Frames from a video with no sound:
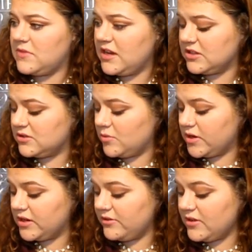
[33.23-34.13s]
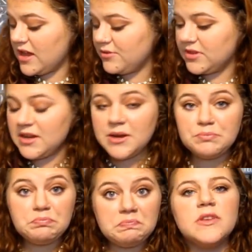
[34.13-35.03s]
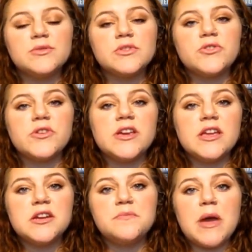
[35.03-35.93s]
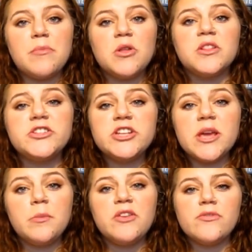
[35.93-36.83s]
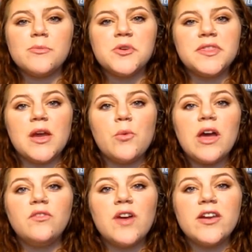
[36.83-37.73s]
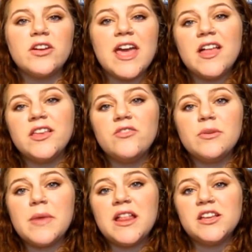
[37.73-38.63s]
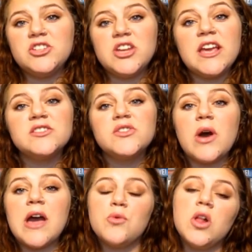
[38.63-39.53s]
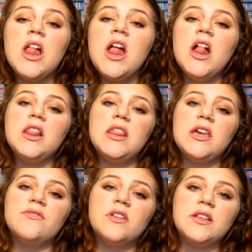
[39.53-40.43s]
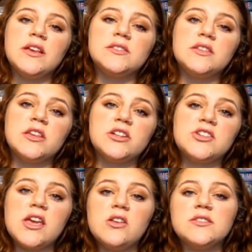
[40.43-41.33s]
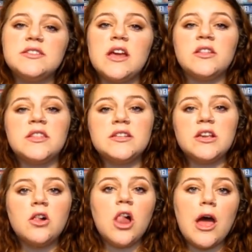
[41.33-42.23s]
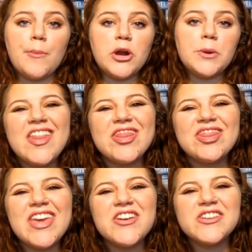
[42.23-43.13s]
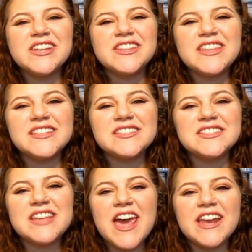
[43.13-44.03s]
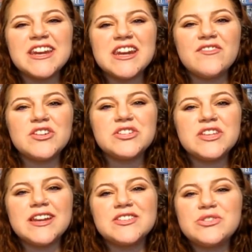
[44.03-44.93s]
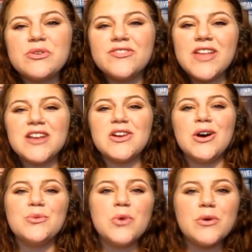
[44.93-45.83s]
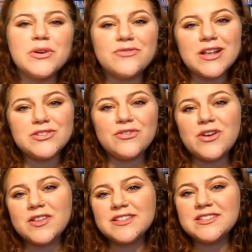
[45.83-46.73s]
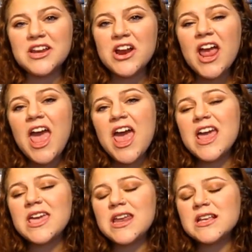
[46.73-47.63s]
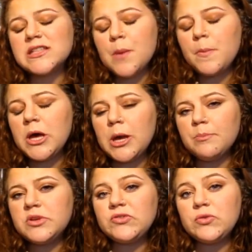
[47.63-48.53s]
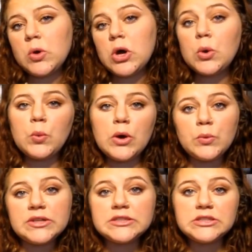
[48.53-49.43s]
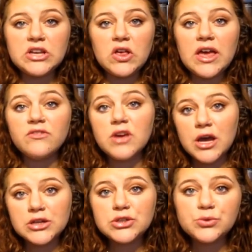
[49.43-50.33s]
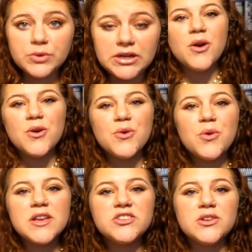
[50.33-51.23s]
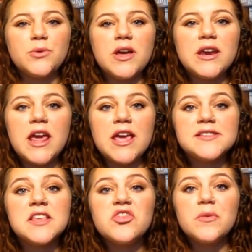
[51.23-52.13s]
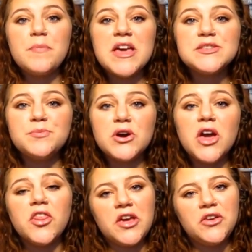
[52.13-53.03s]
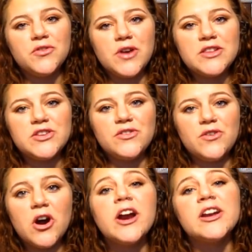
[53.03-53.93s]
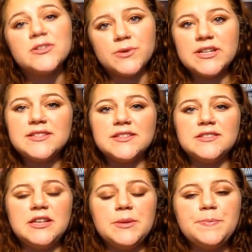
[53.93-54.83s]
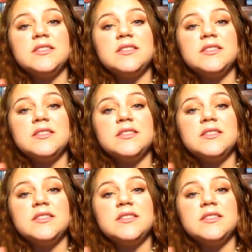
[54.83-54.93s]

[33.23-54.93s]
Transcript: I swatted a fly with that. This was created by both Chami from Read Like Wildfire and Ely from Ely Jane, so I will leave the links to their channels down in the Dingle Hopper. They created this tag in an effort to get us to reflect on what we've read so far this year and get us pumped for what we still have got to read. Question one is the best book that you've read so far in 2016.